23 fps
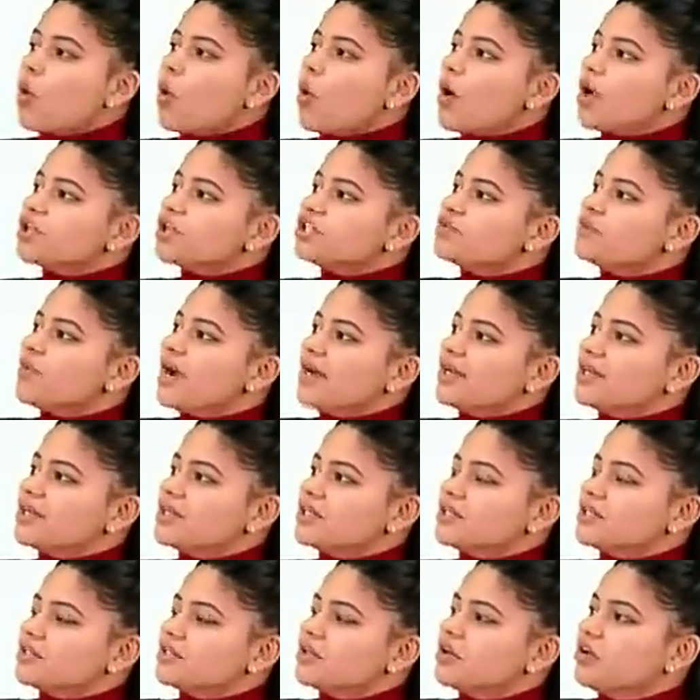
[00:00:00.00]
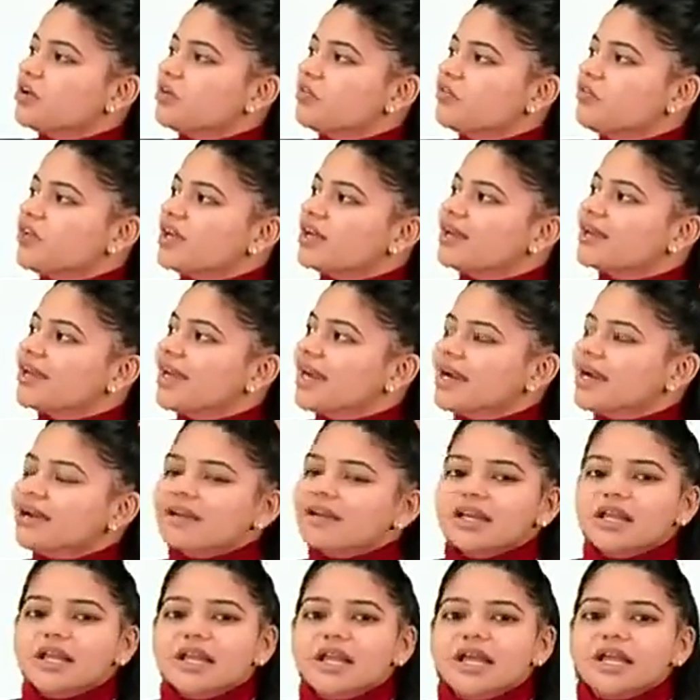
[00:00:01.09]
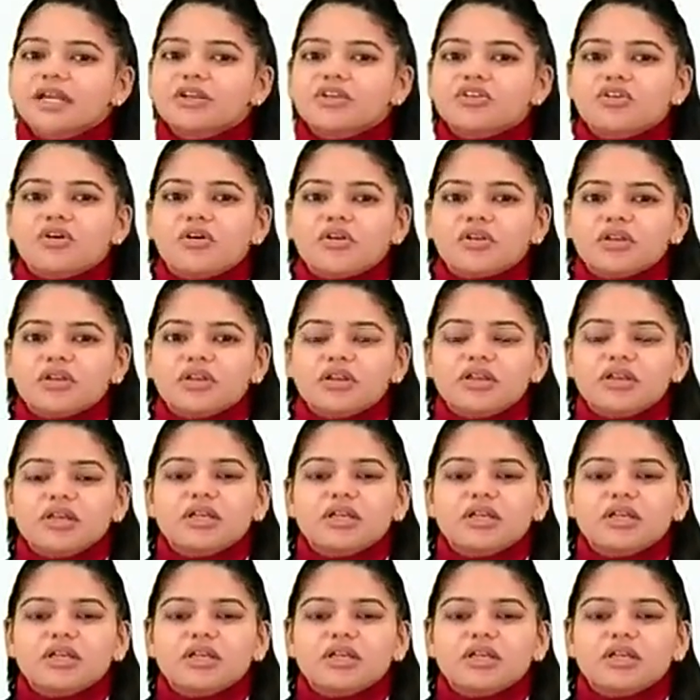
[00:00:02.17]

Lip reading: OH minus will get an electron,